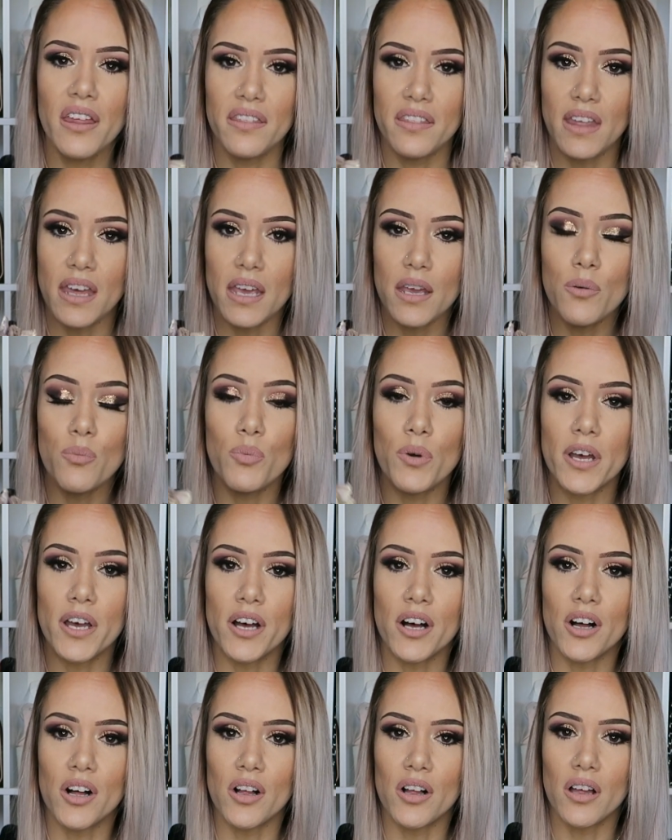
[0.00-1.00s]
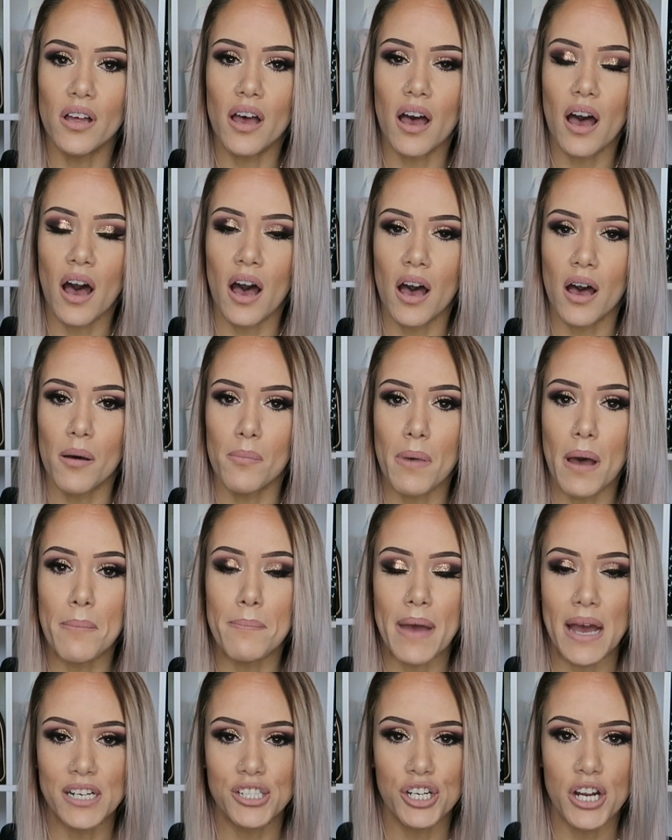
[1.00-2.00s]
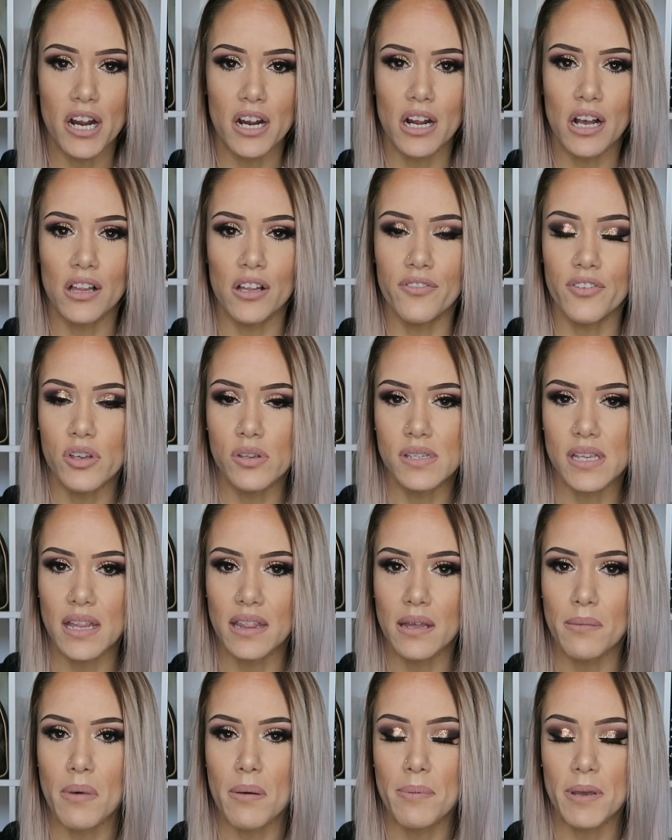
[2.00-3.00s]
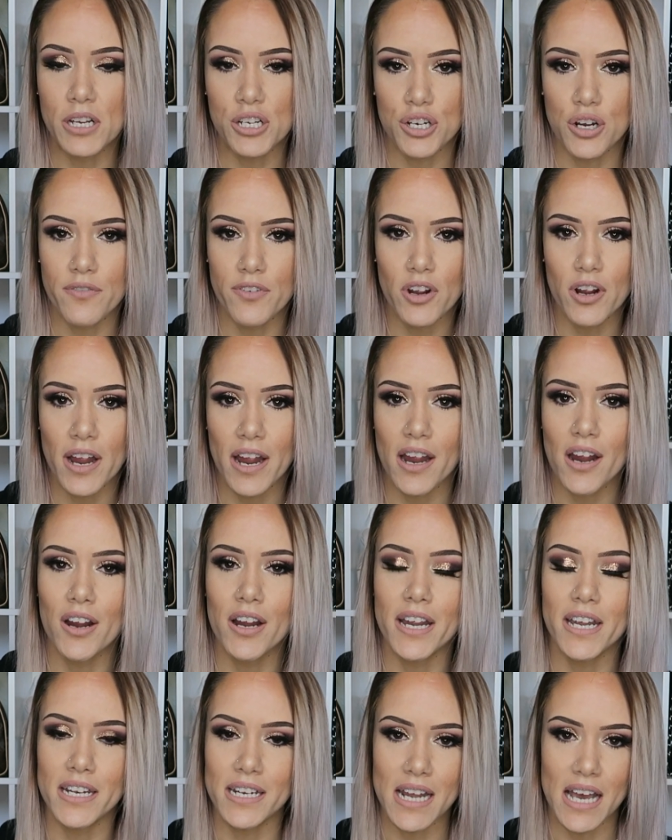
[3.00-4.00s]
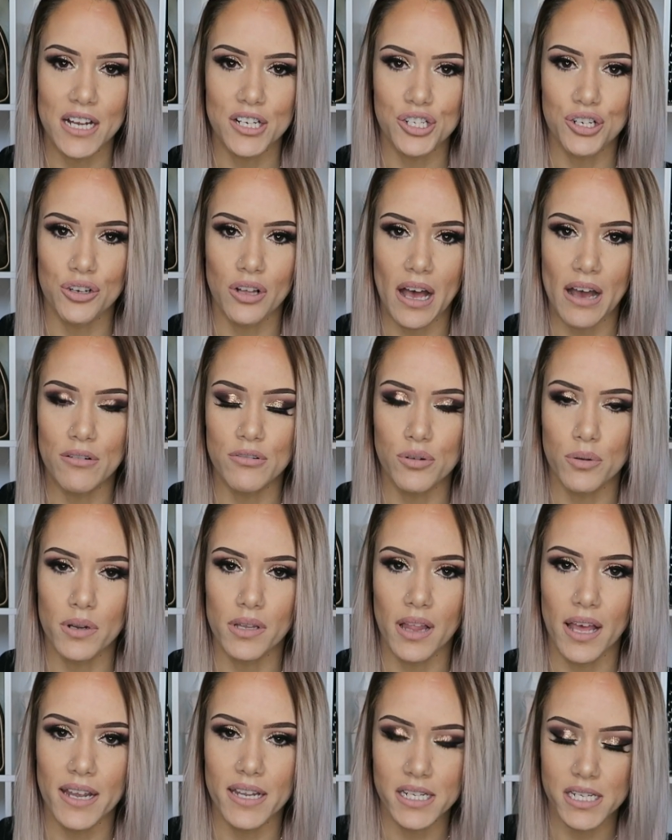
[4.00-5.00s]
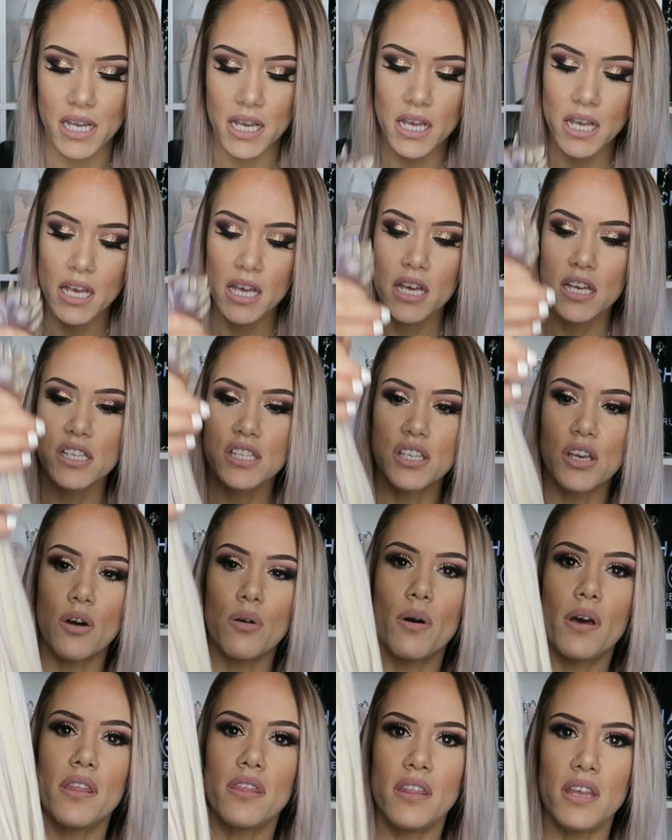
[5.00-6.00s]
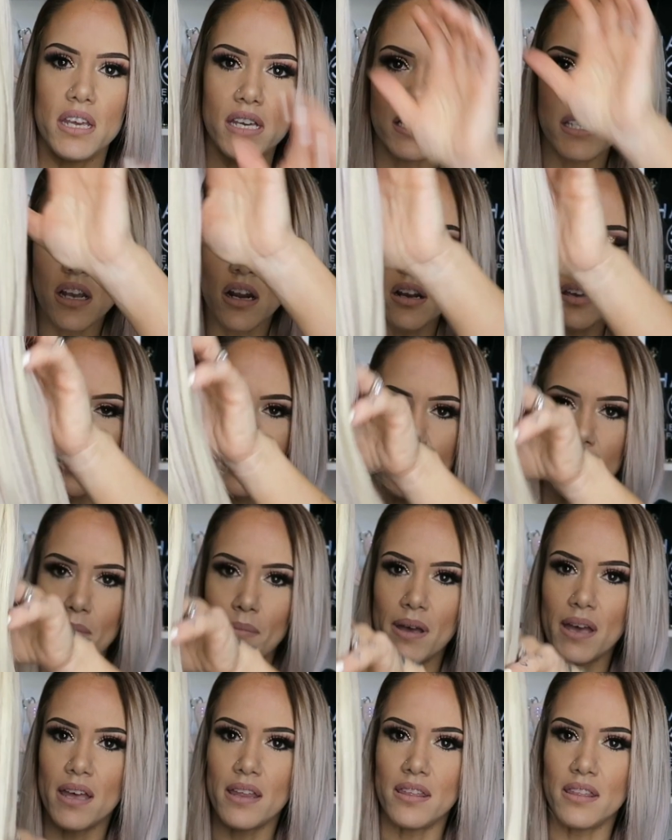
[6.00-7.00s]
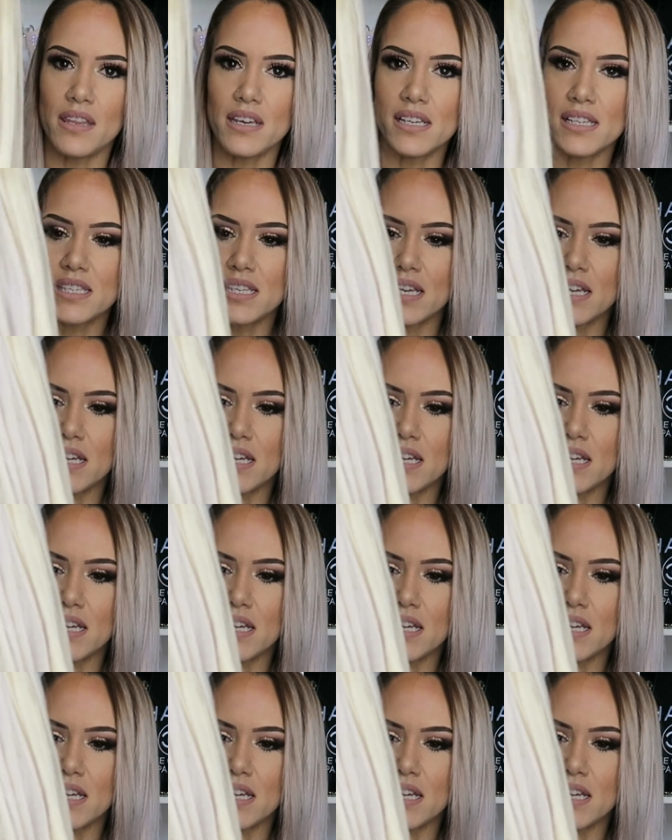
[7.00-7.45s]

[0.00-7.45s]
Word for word: They will match your hair color if you send them a picture of your hair in natural outdoor light. So these are them, and this